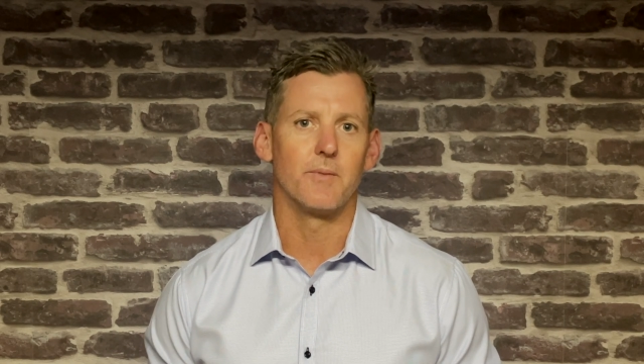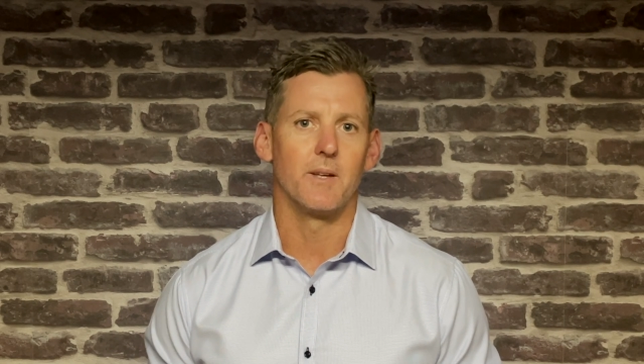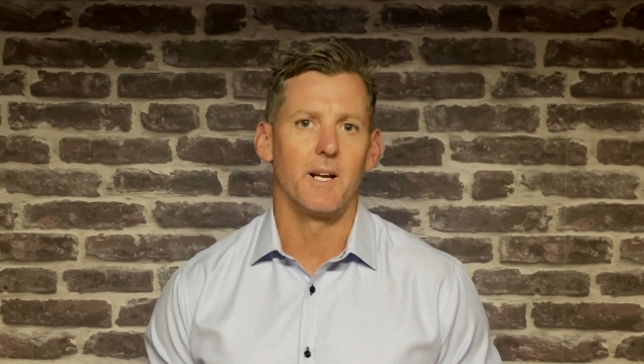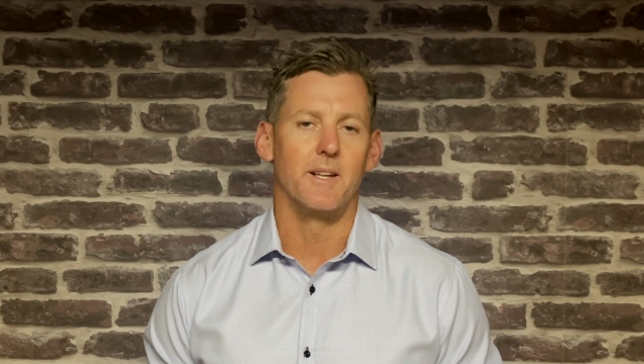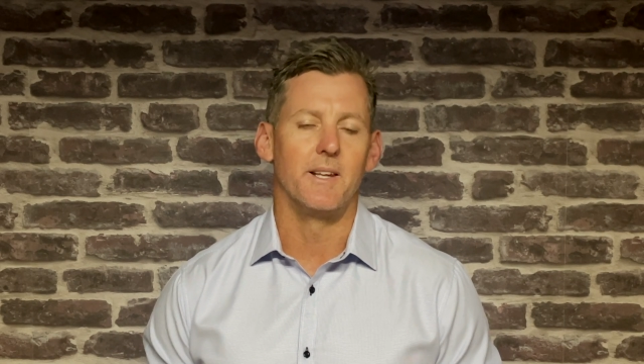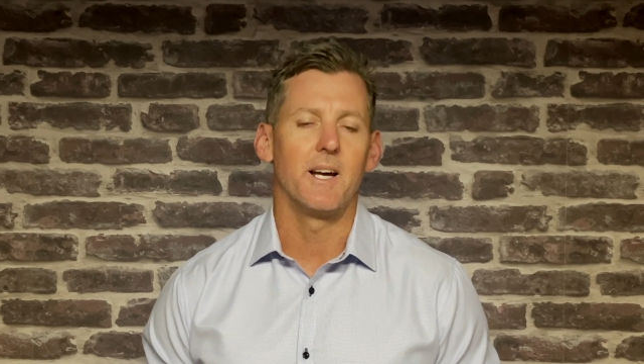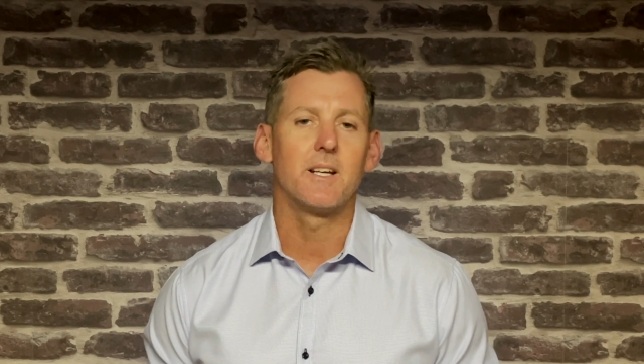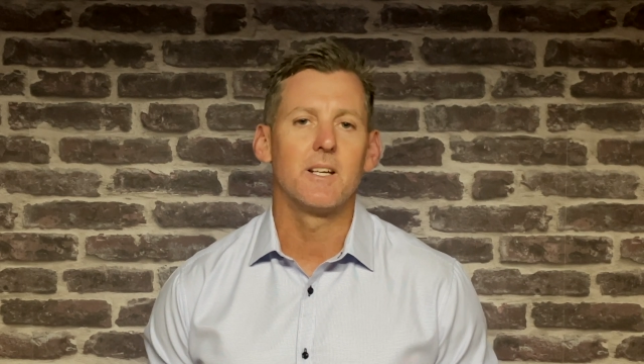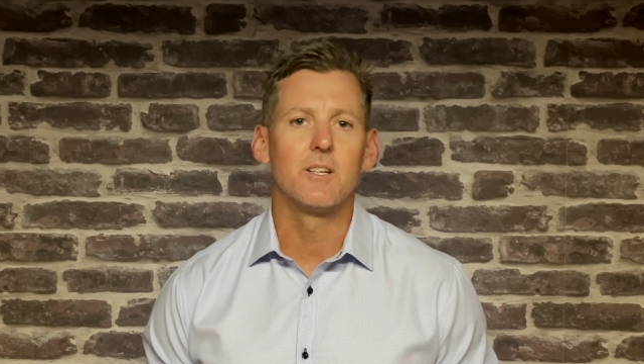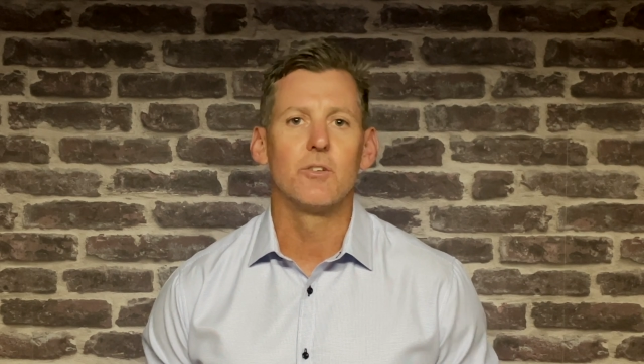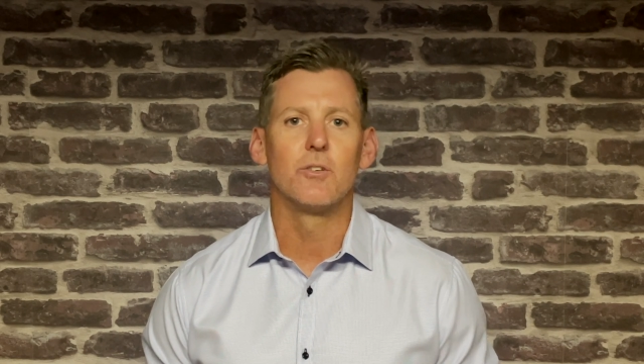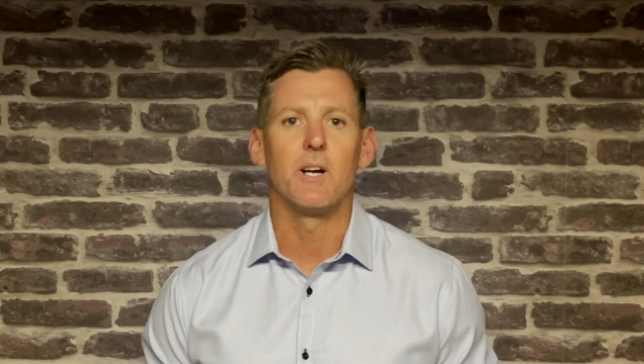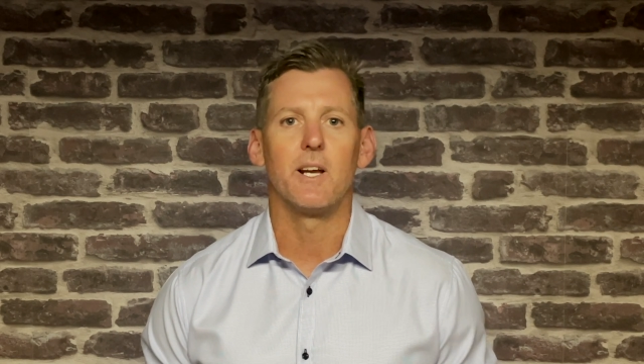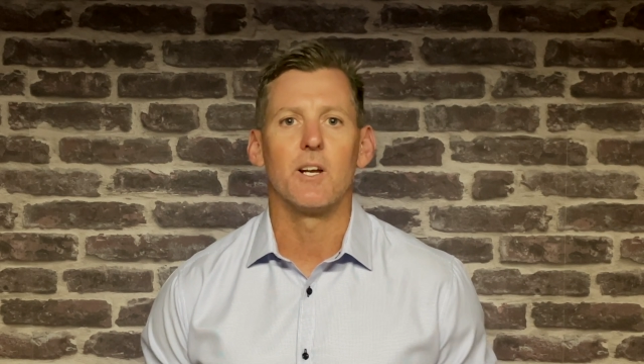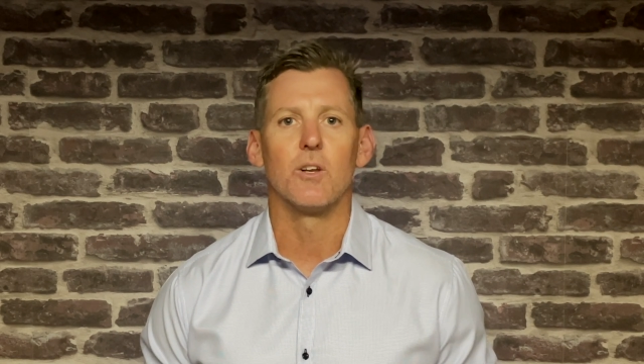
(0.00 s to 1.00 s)
and that can
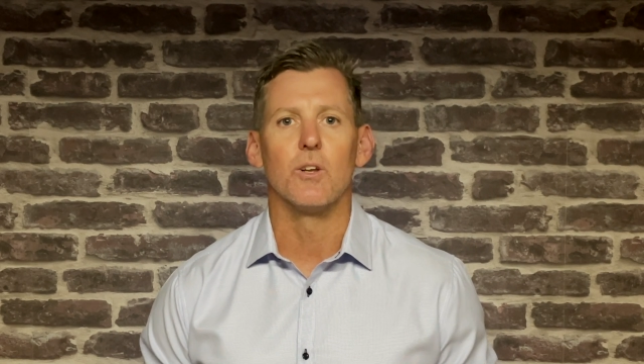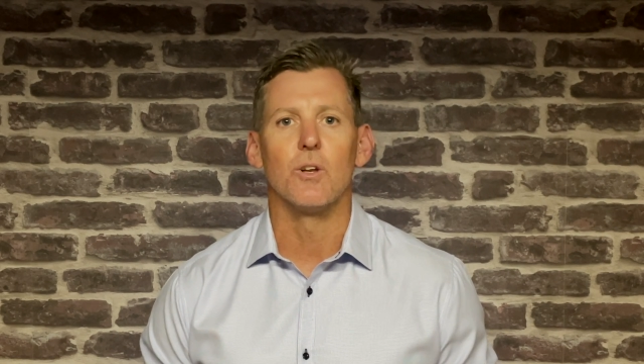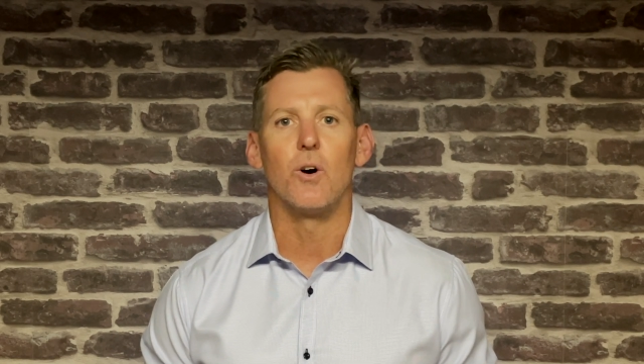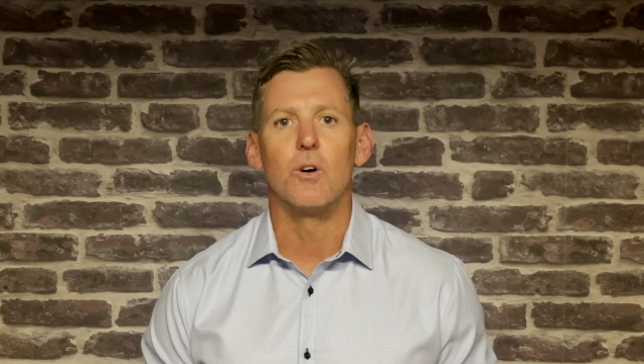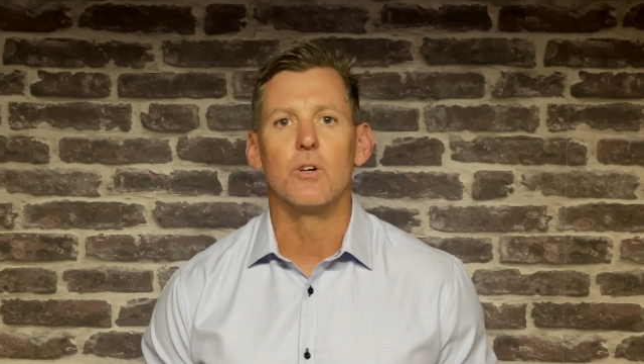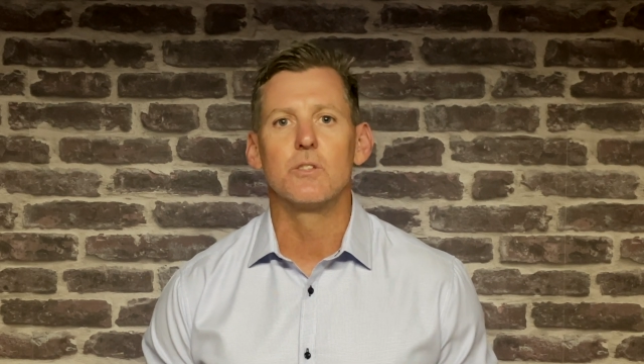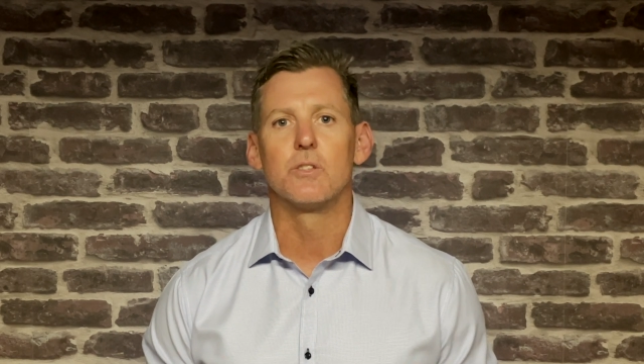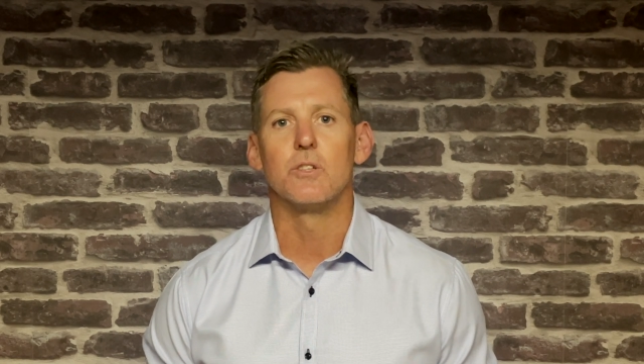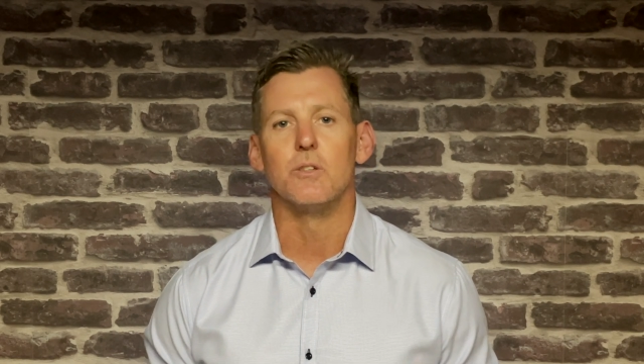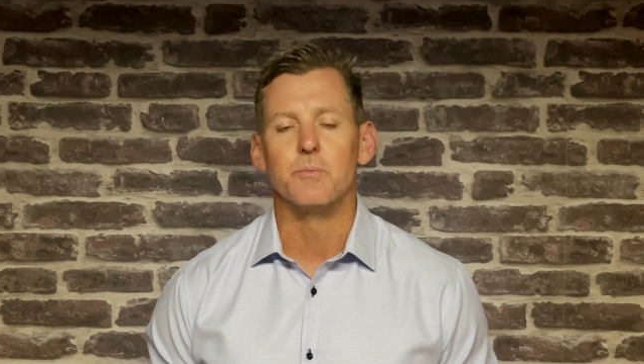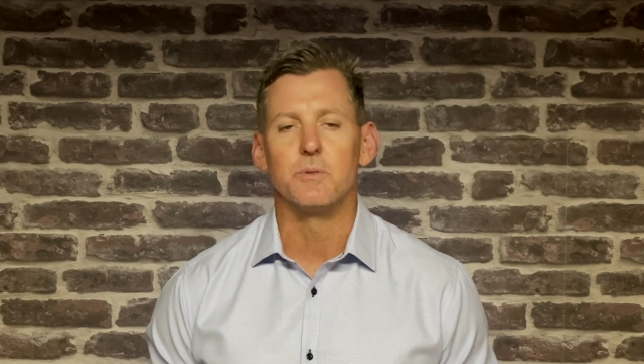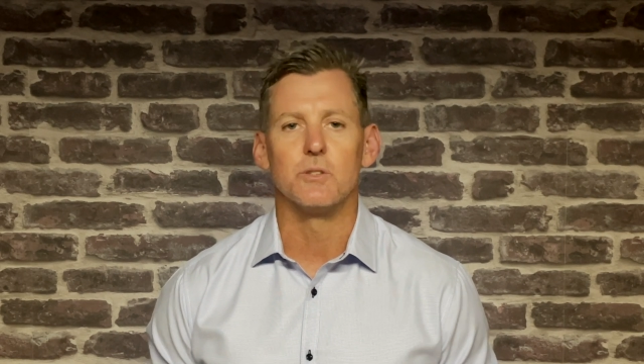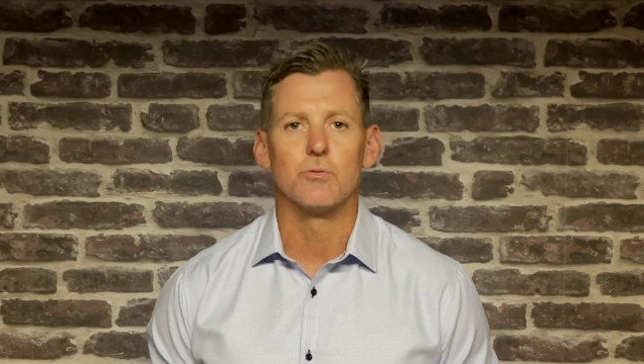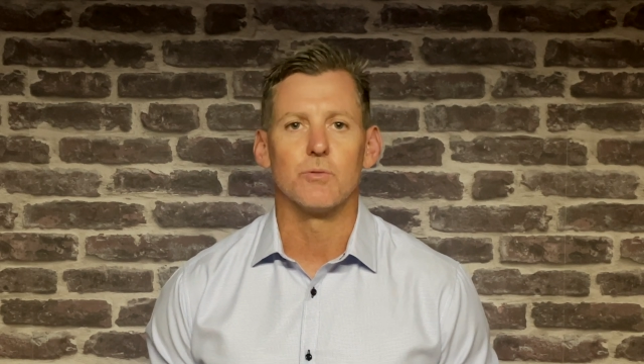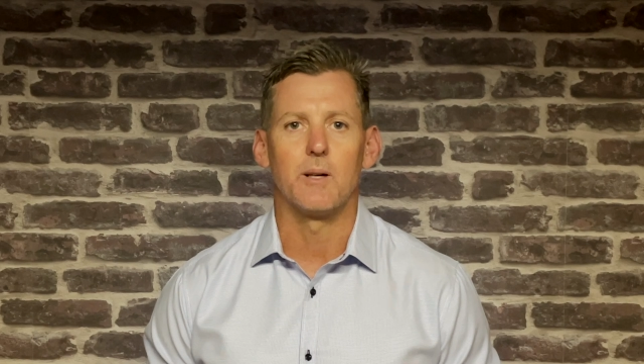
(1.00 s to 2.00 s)
create long-term
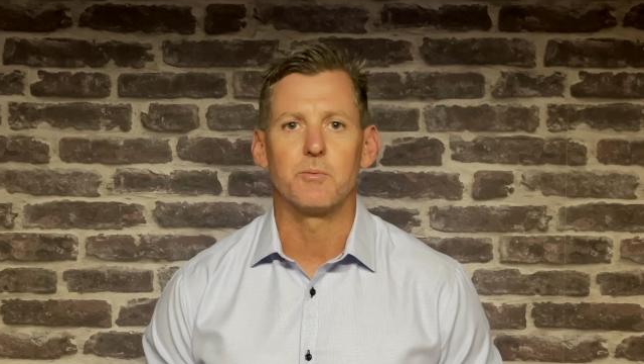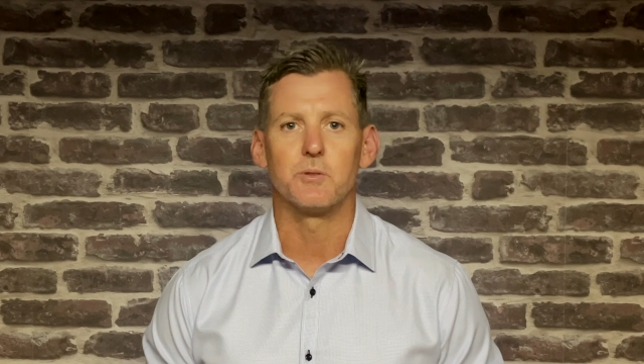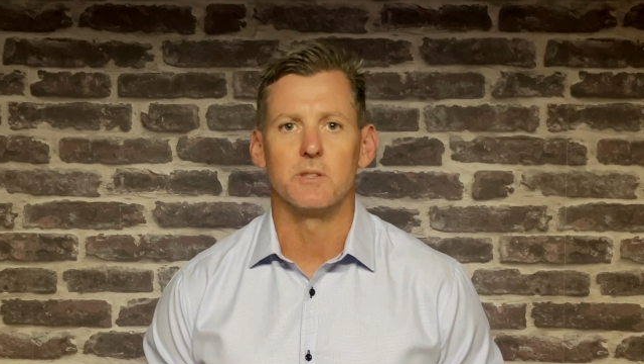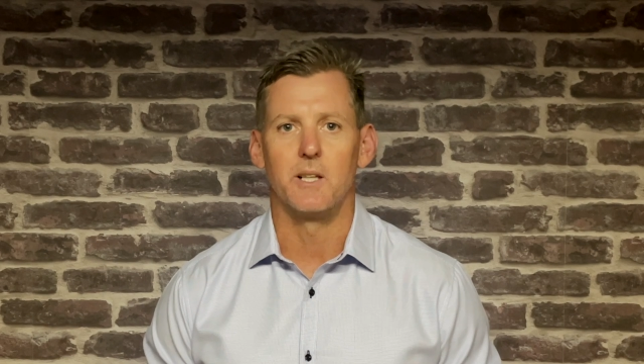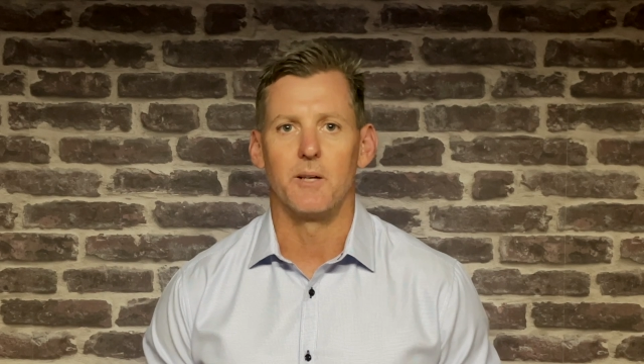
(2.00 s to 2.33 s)
disruption